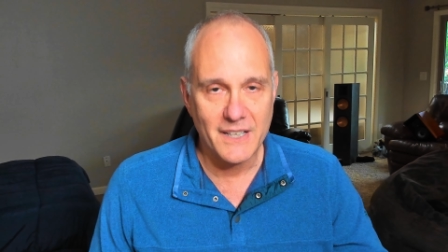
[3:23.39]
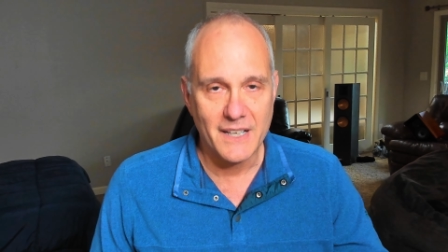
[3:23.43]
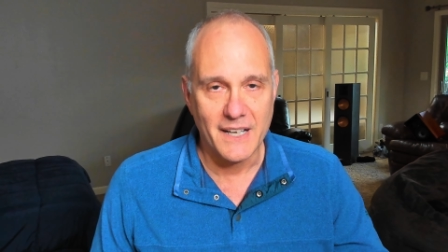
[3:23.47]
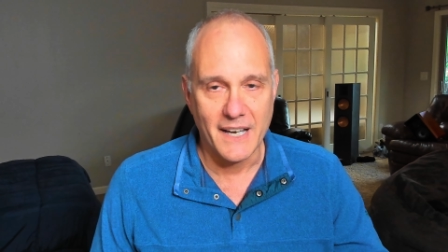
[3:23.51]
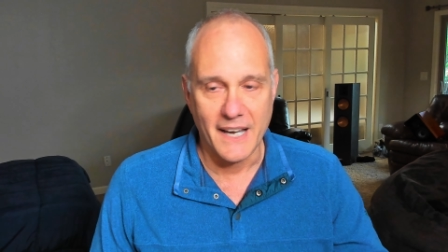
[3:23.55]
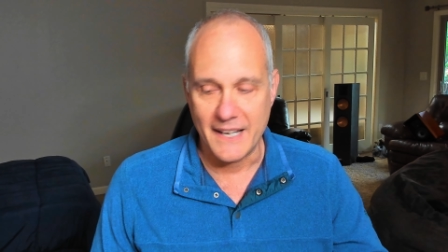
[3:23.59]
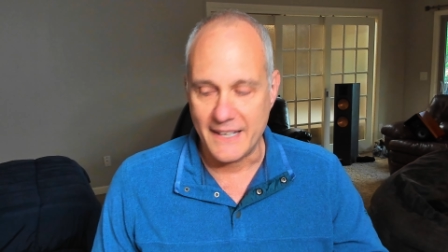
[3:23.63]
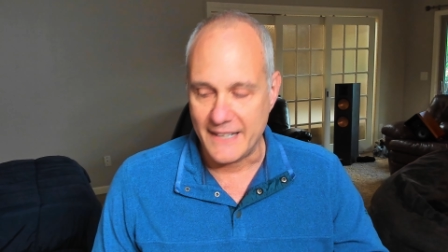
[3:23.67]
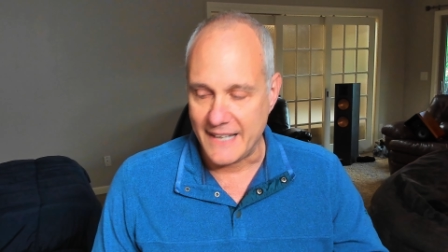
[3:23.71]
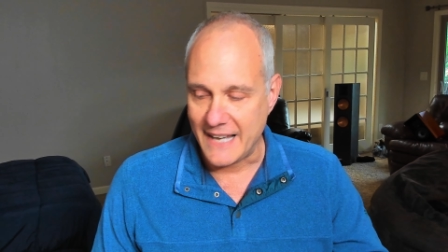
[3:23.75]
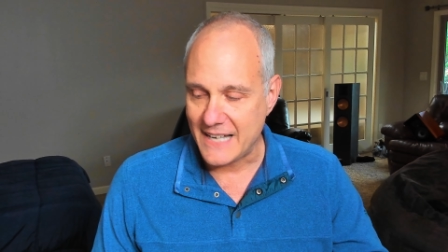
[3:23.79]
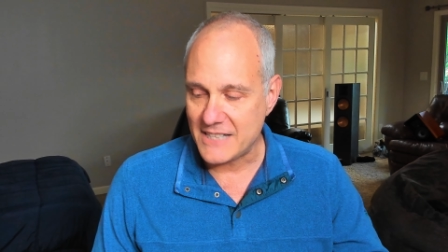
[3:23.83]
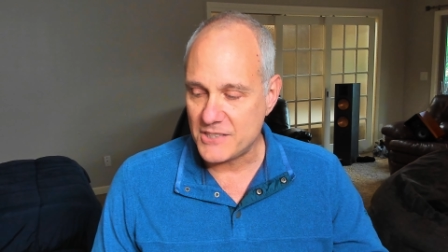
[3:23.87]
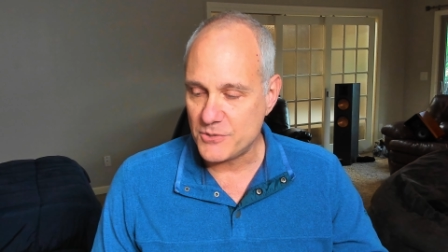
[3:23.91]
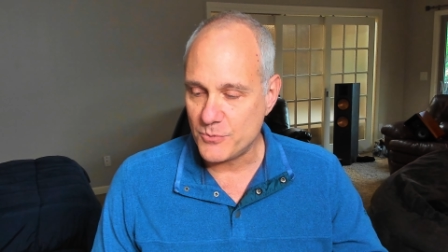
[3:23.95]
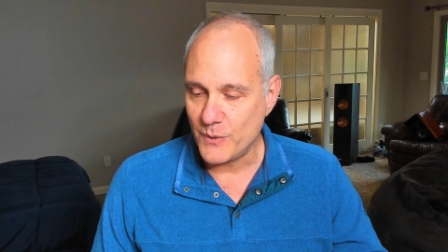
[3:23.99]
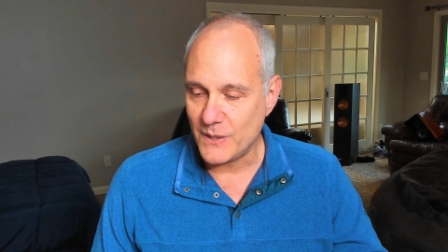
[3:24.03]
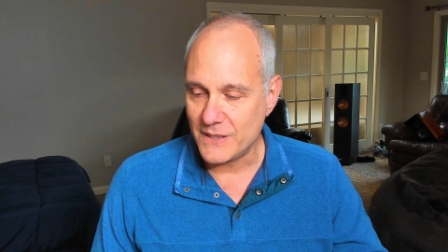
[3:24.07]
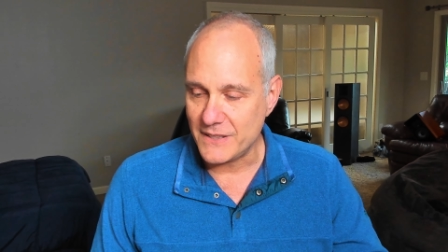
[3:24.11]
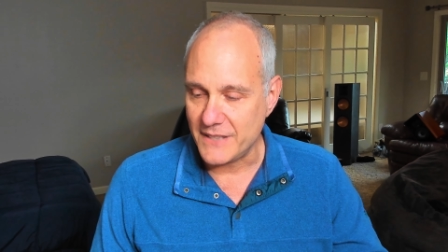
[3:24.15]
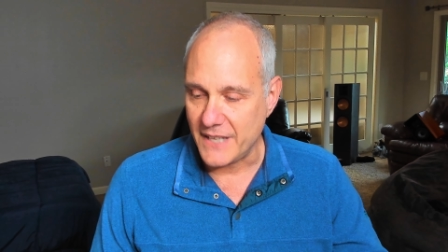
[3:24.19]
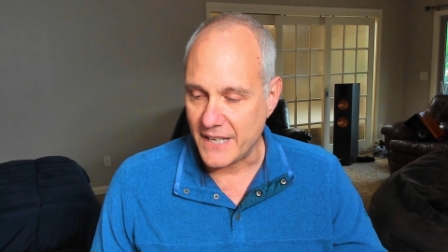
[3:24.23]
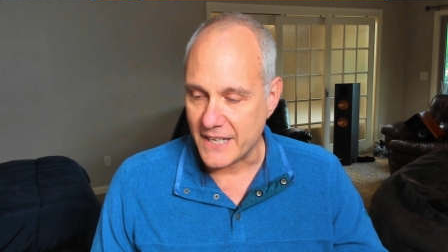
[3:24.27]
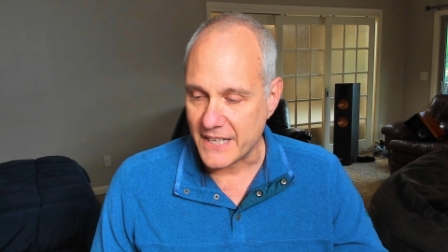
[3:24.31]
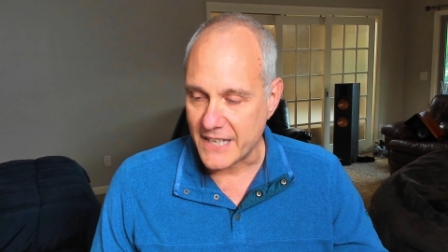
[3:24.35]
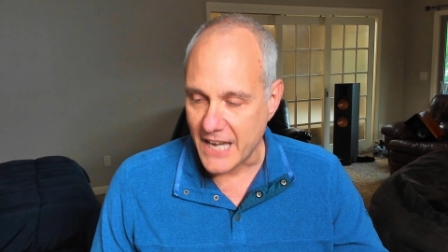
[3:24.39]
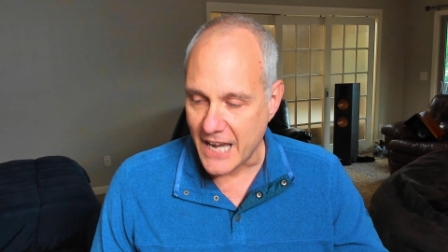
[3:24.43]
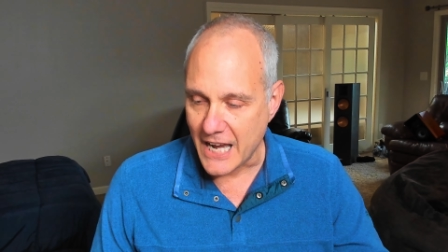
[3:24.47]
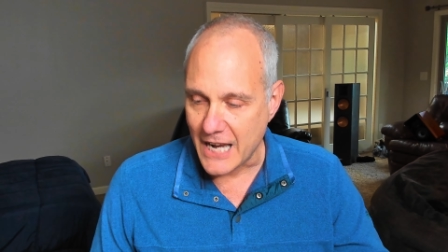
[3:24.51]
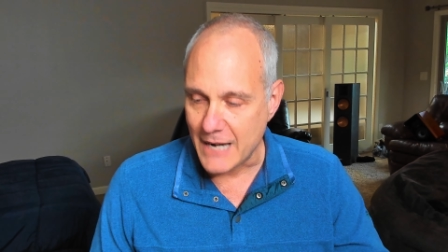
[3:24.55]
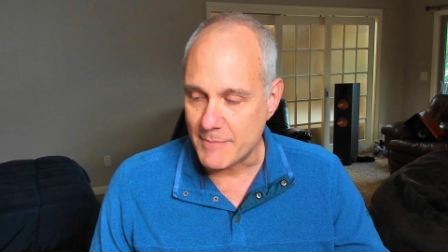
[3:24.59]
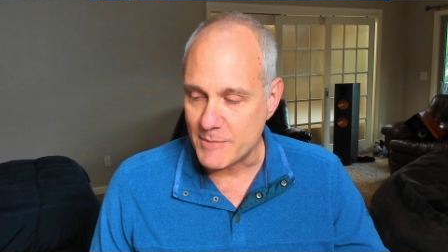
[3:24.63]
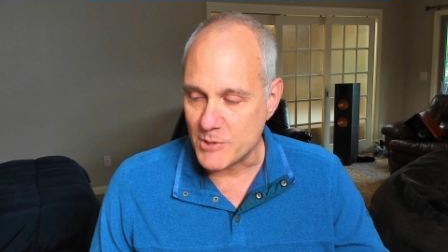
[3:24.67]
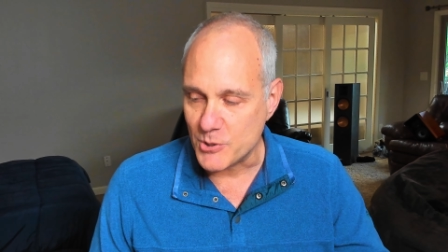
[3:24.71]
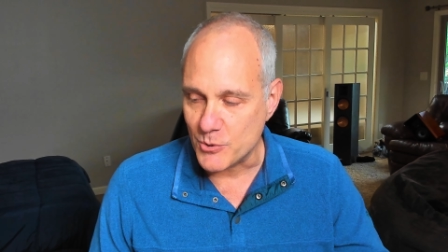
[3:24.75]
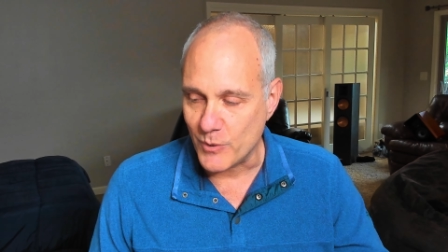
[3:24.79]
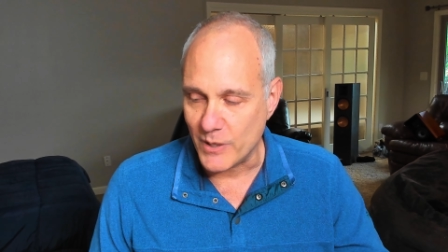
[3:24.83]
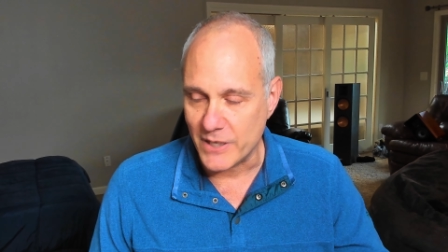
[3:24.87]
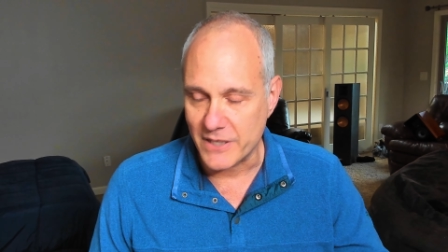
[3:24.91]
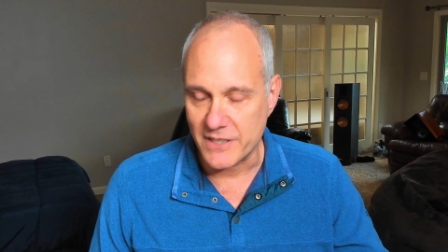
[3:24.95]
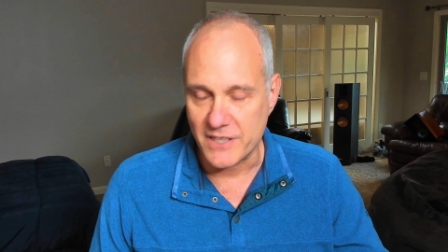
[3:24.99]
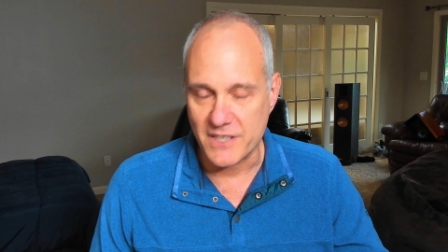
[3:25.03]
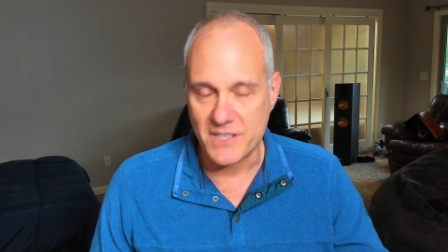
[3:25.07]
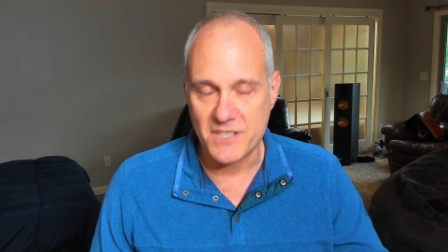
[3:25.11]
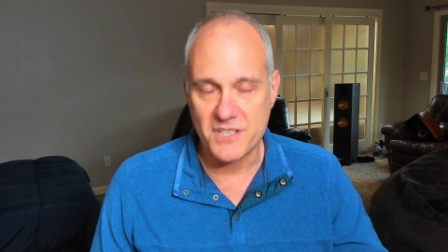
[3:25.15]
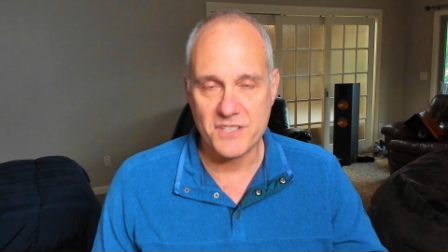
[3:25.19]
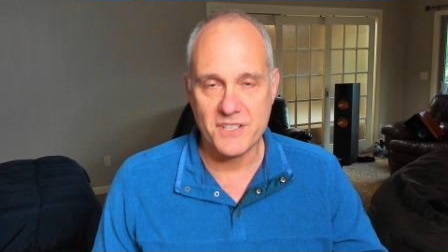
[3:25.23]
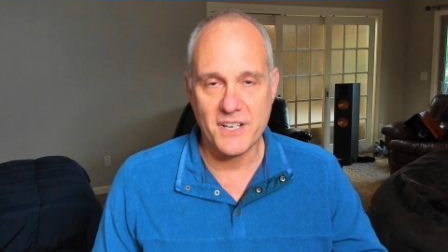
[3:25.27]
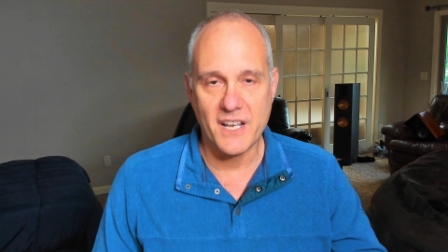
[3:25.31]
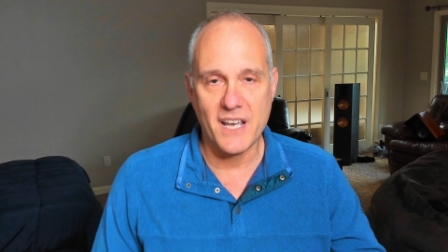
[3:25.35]
and that's what they came to
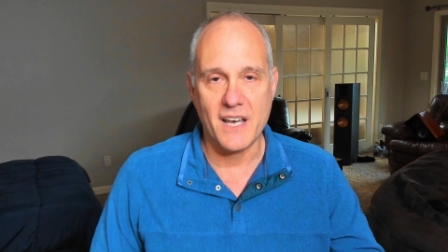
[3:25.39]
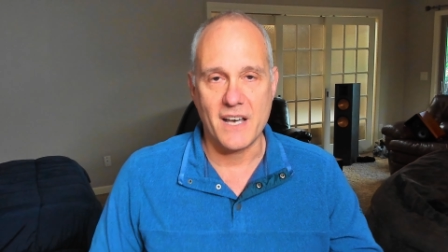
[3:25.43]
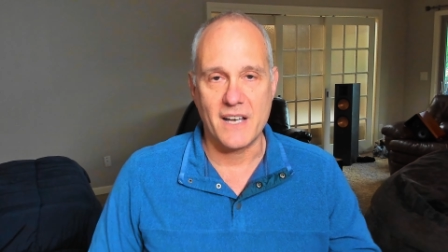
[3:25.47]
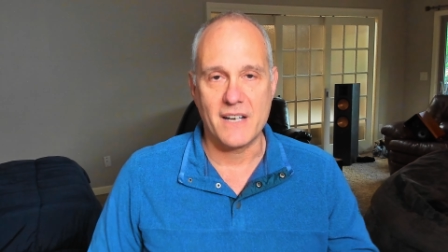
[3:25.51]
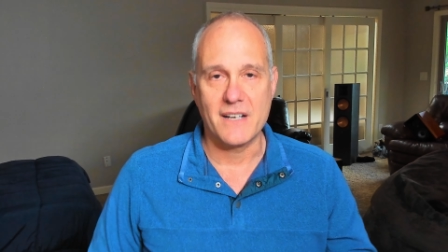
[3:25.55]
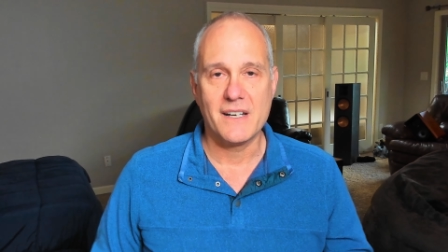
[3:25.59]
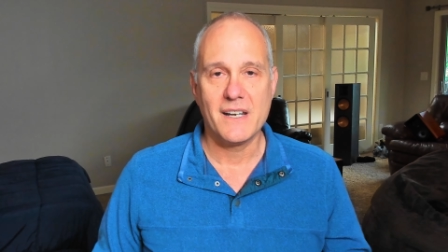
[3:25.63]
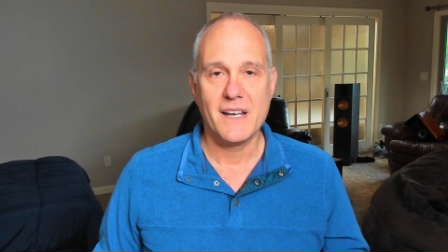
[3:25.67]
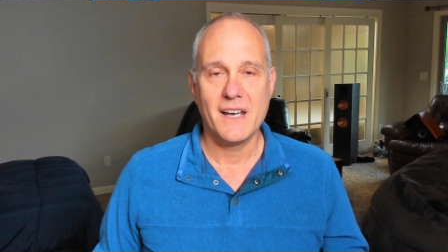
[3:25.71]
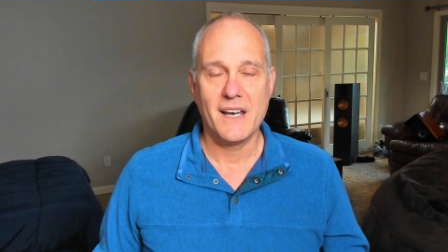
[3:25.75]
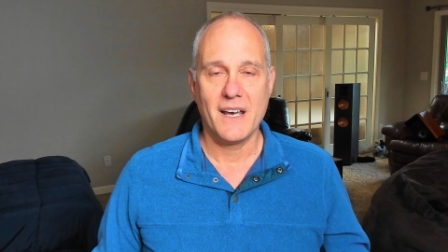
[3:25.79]
understand